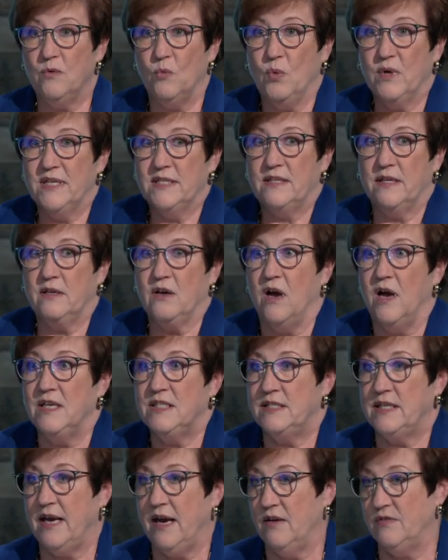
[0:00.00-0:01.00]
What does it
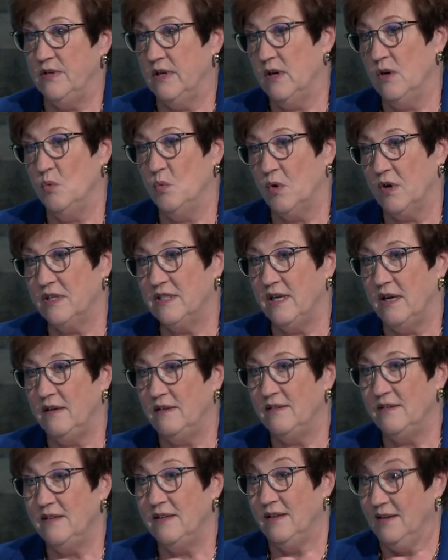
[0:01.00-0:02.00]
cost to have dental work
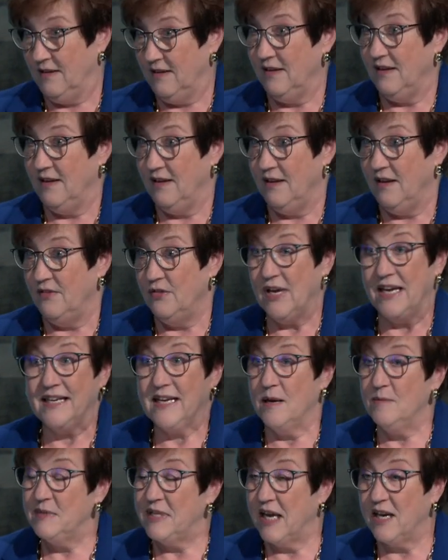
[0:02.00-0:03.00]
done? that
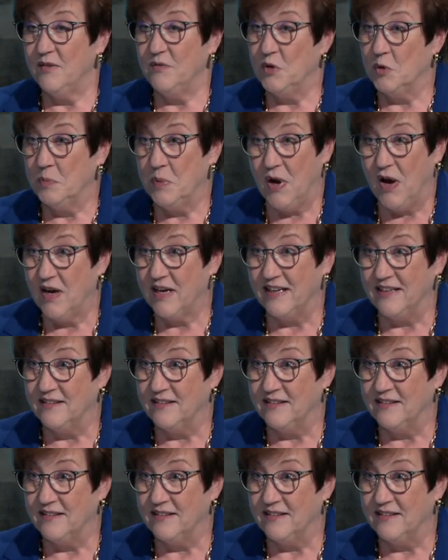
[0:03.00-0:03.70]
comes out of your pocket.